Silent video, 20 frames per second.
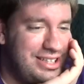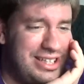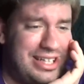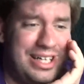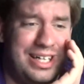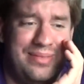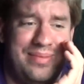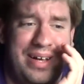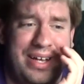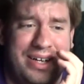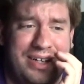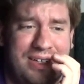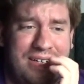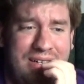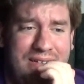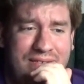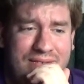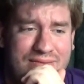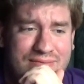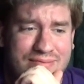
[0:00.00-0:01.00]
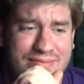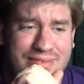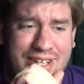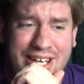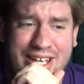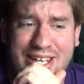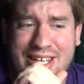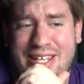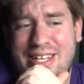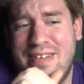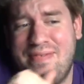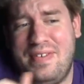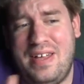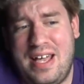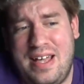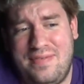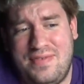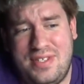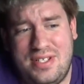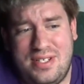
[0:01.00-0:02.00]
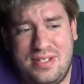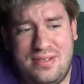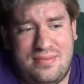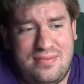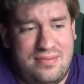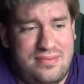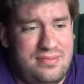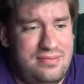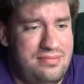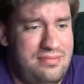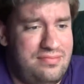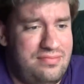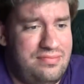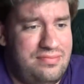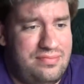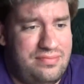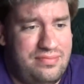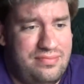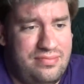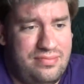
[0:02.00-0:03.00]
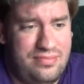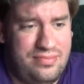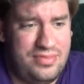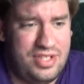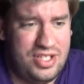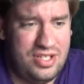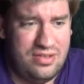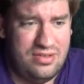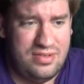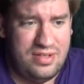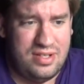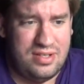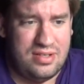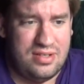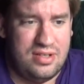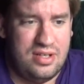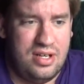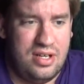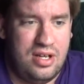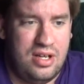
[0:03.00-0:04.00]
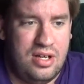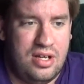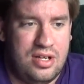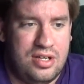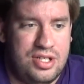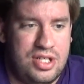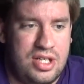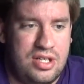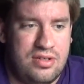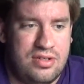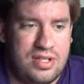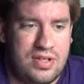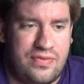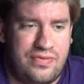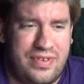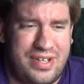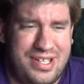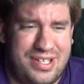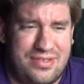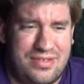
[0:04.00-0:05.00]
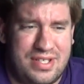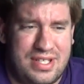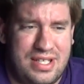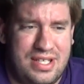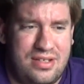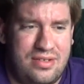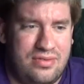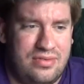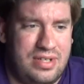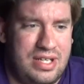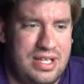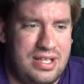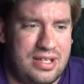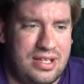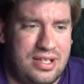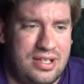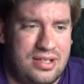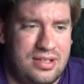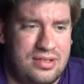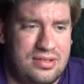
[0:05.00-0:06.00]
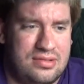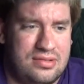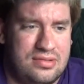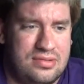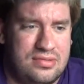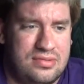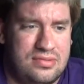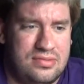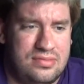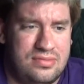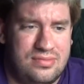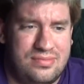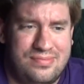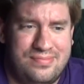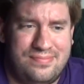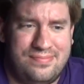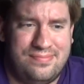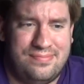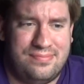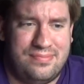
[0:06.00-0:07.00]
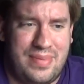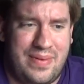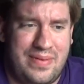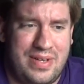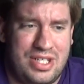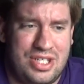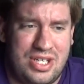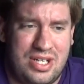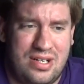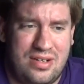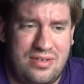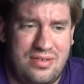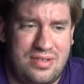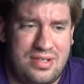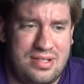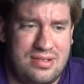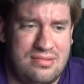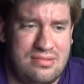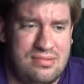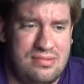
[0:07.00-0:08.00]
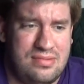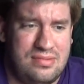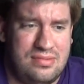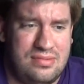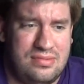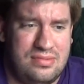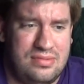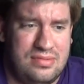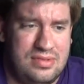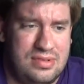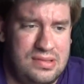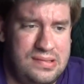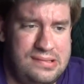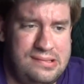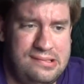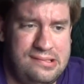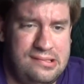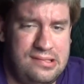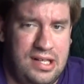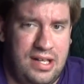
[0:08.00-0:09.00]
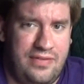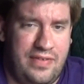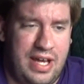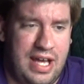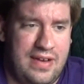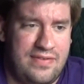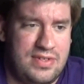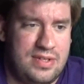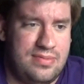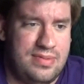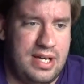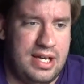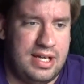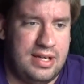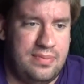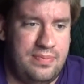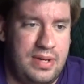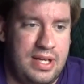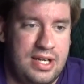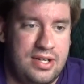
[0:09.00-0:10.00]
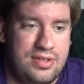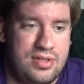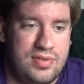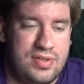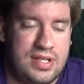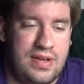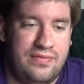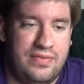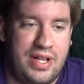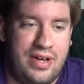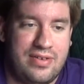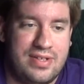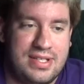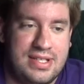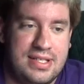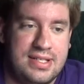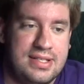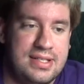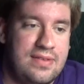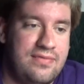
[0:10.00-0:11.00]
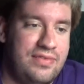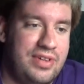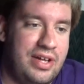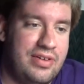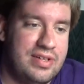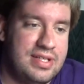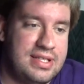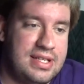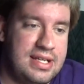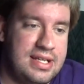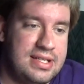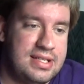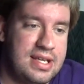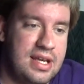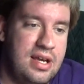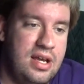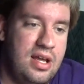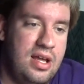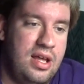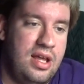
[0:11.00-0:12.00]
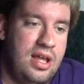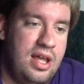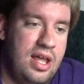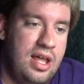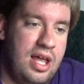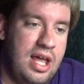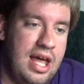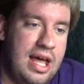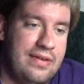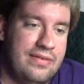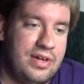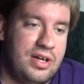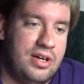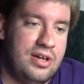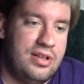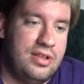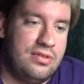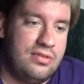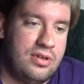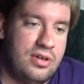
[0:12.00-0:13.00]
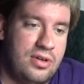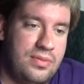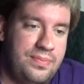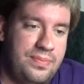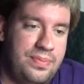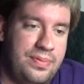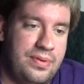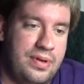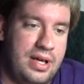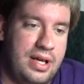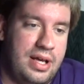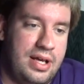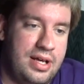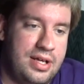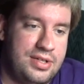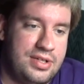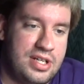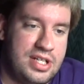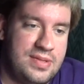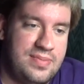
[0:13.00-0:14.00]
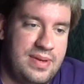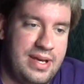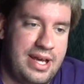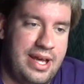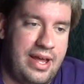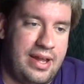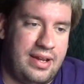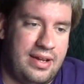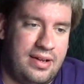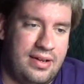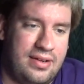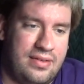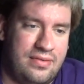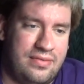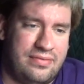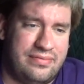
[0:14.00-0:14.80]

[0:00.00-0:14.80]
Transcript: I don't know. Nike if I have to choose? Cheetos or Fritos? Ew, neither. Maybe Cheetos? If I have to pick. Peanuts or sunflower seeds? Sunflower seeds. Ever heard of the group Trace BM?